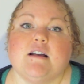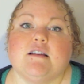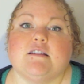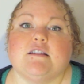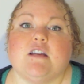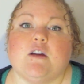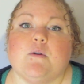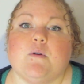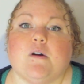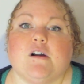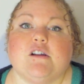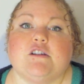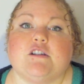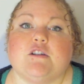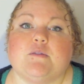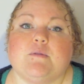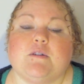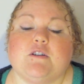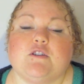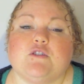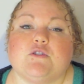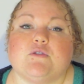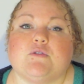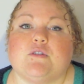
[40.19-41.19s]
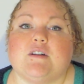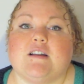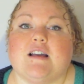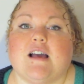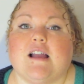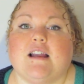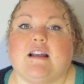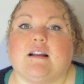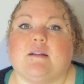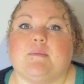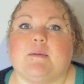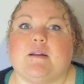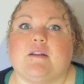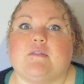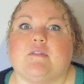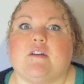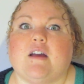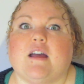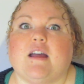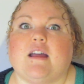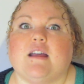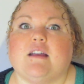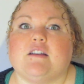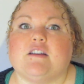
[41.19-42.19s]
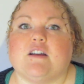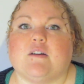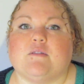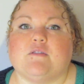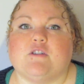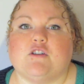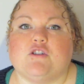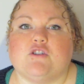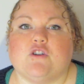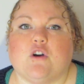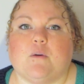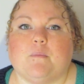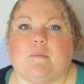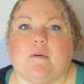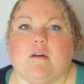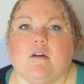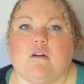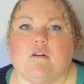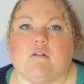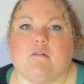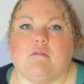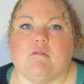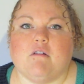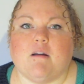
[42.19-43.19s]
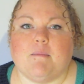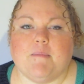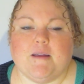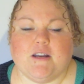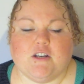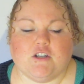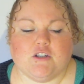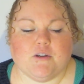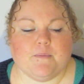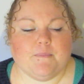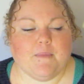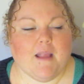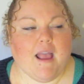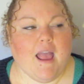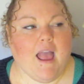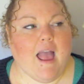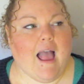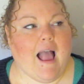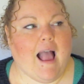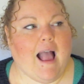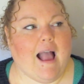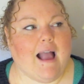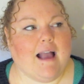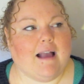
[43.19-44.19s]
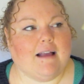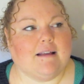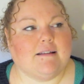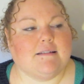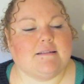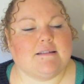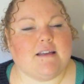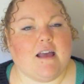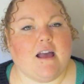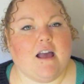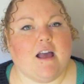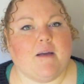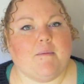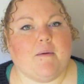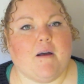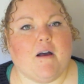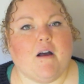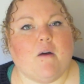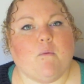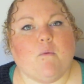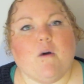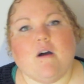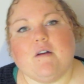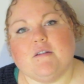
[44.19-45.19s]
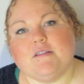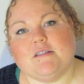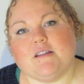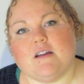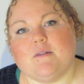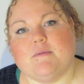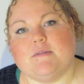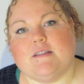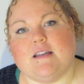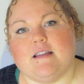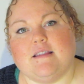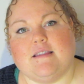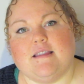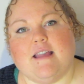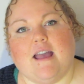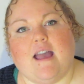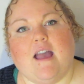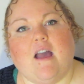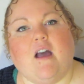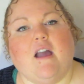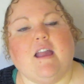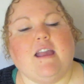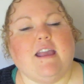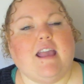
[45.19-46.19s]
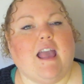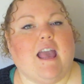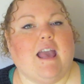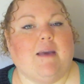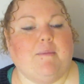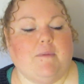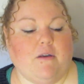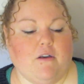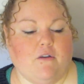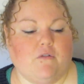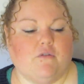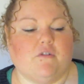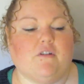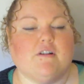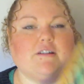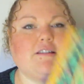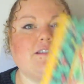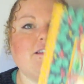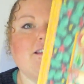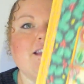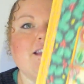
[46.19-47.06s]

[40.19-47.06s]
So I do enjoy a little bit of a charity shop rummage, and whilst I was in there I came across